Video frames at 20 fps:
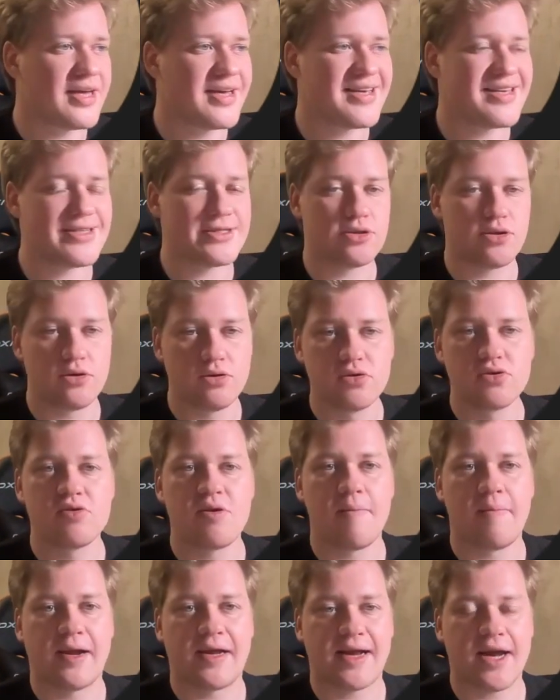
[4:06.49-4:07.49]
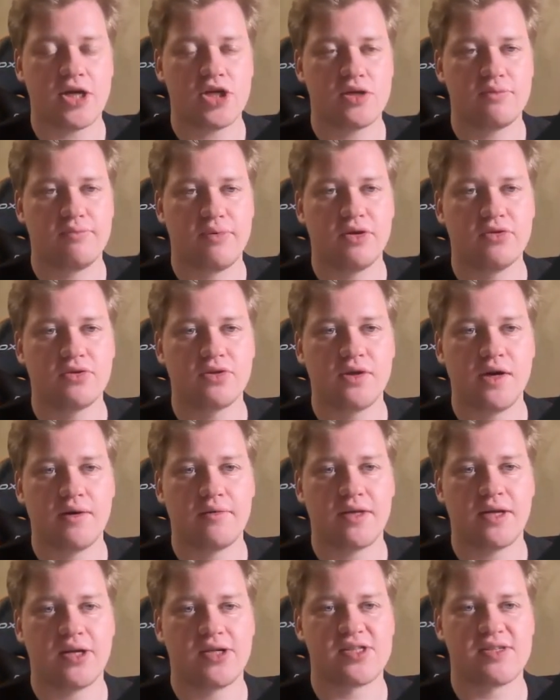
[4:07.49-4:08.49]
is to use the application builder
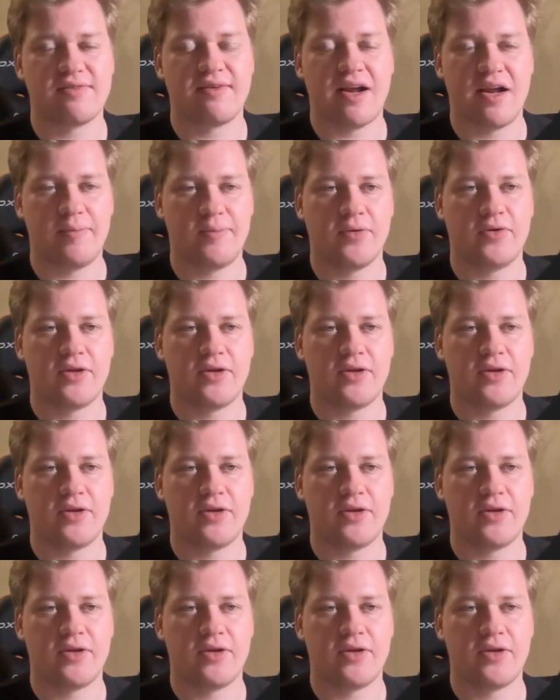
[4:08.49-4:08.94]
that is available